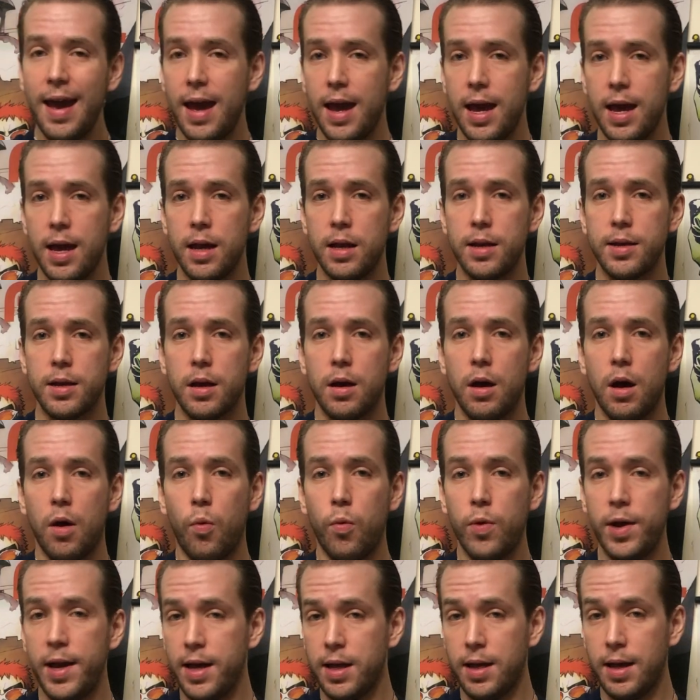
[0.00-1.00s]
And
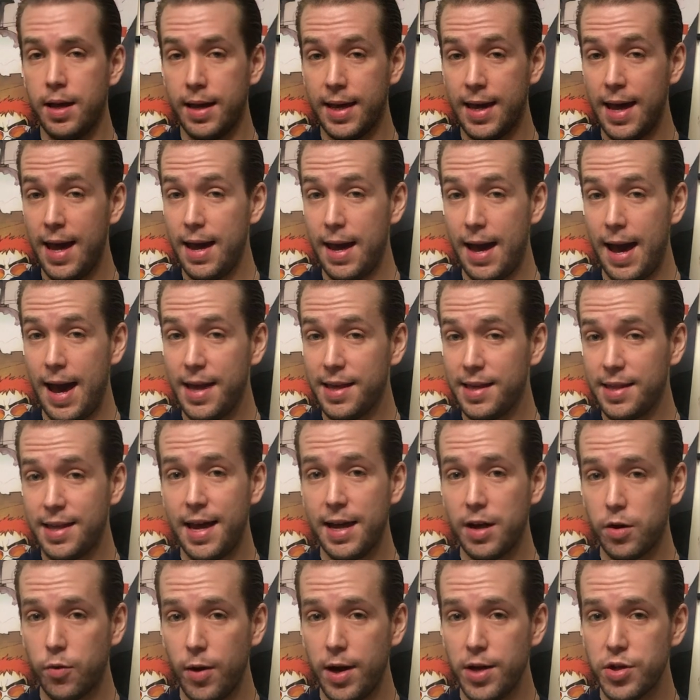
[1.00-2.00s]
when I get asked
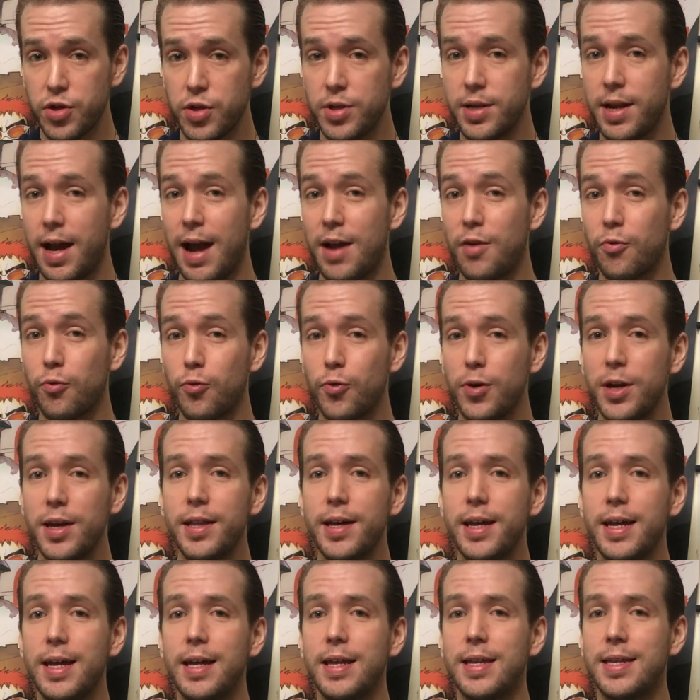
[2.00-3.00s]
that question, I
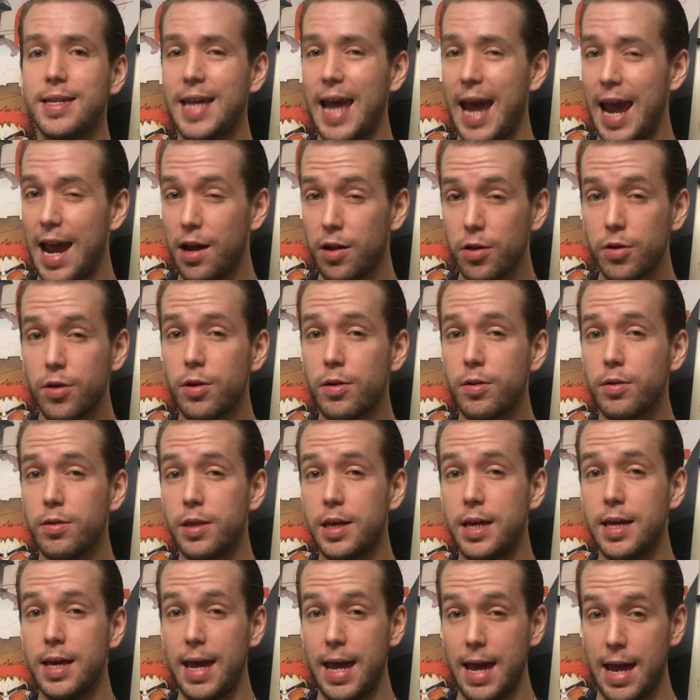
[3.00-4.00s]
really tailor
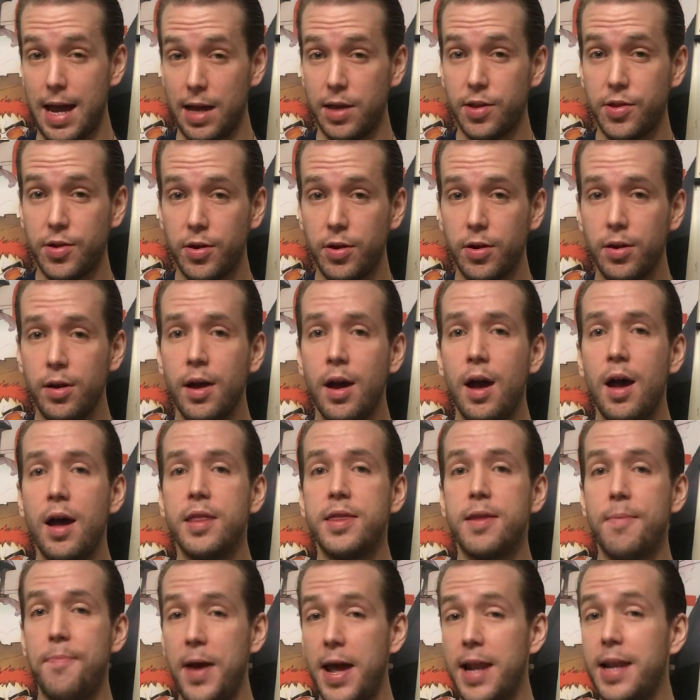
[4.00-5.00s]
the answer
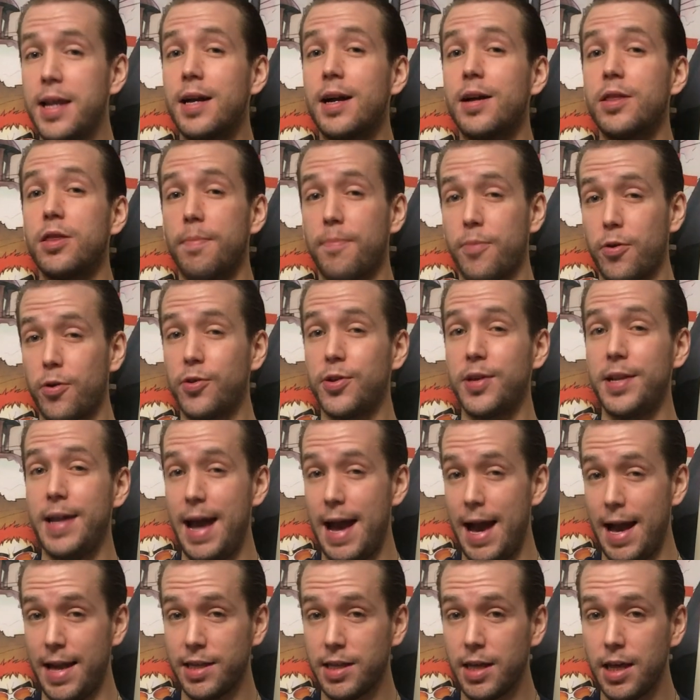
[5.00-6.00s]
depending on the person
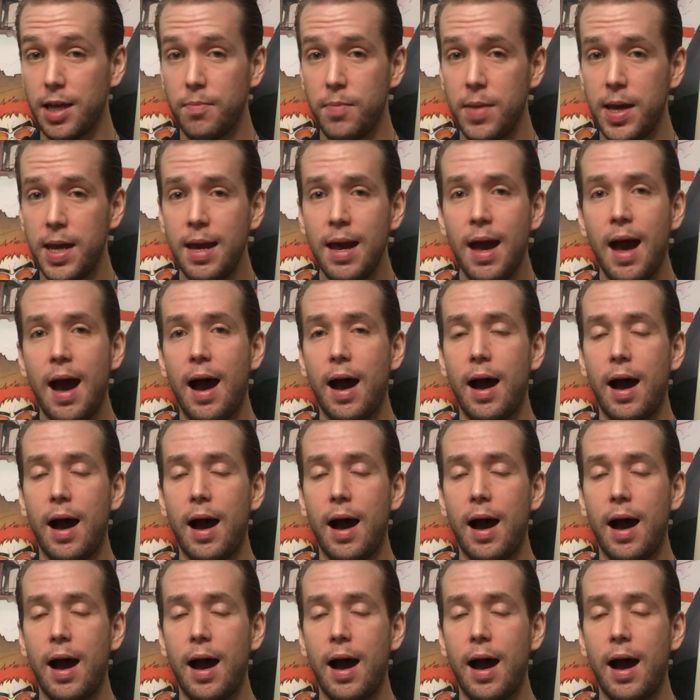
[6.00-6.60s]
asking me.